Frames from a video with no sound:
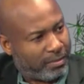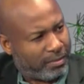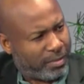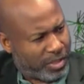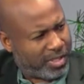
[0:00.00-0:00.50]

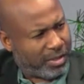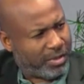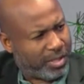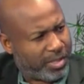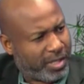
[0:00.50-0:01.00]
You understand what
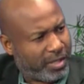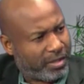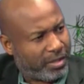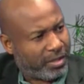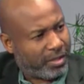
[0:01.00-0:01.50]
I'm saying?
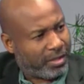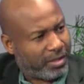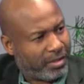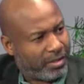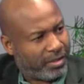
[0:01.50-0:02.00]

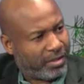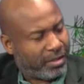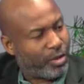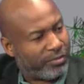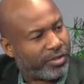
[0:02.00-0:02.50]

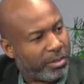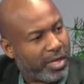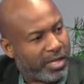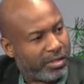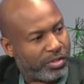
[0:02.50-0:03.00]
You have to
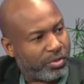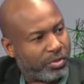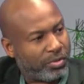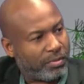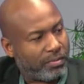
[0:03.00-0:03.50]
make it so.
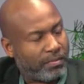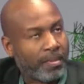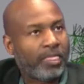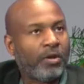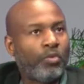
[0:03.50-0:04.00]

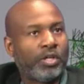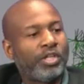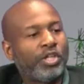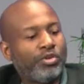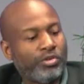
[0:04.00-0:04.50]
Now, one of
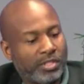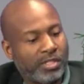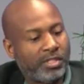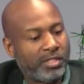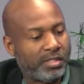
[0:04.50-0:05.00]
the
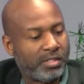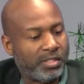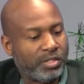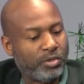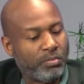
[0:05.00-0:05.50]
curiosities is
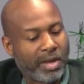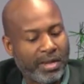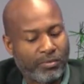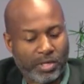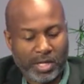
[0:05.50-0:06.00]
this. You
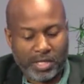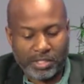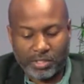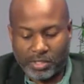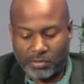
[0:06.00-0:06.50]
might want to
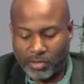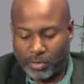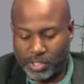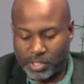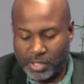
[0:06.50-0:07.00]
ask yourself a
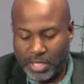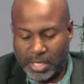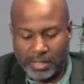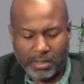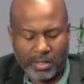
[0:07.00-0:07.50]
question
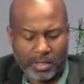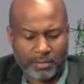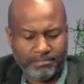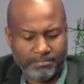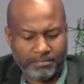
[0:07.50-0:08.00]
like, uh,
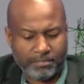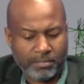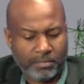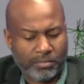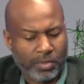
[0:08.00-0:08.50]
hmm,
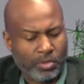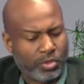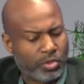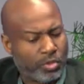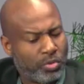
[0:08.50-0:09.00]

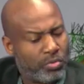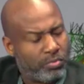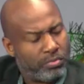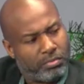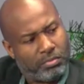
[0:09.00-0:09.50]
so
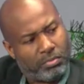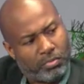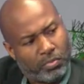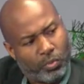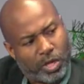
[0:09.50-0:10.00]

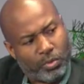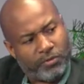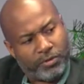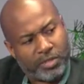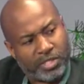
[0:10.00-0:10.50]
when we
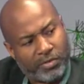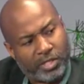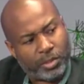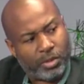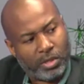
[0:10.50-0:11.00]
first
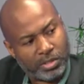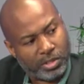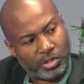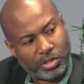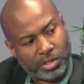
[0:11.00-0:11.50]
developed our
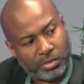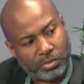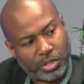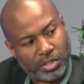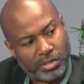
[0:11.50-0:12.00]
constitution,
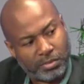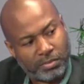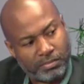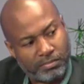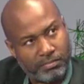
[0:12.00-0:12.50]
which is
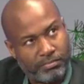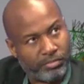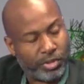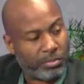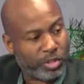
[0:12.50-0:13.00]

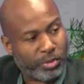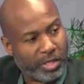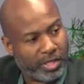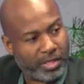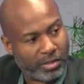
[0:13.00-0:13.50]
pretty much
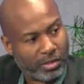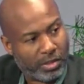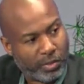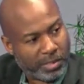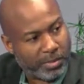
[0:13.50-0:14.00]
predicated on the
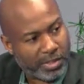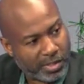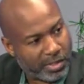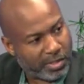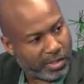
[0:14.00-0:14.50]
Westminster
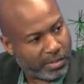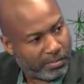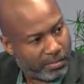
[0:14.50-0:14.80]
system,